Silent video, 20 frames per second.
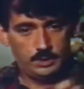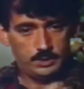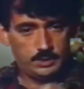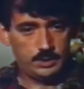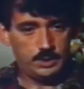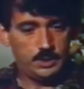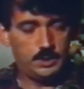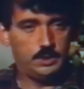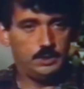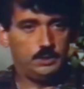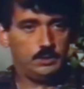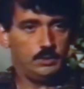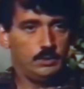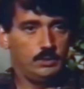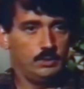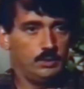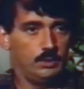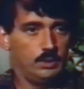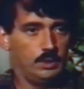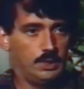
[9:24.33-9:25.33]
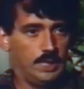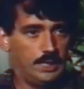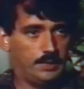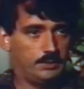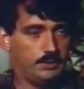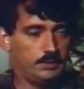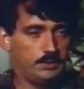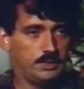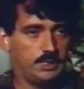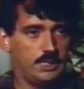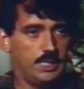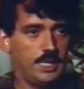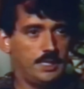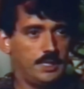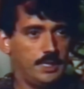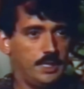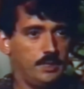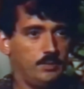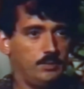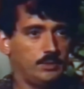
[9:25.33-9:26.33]
seeing the letter
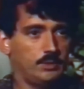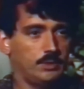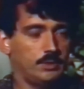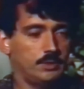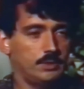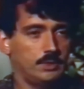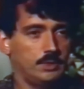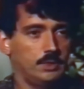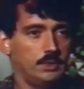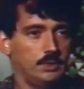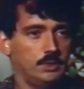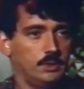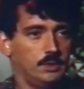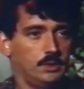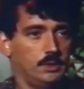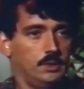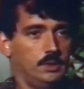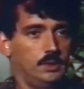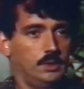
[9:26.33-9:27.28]
CIA, which is the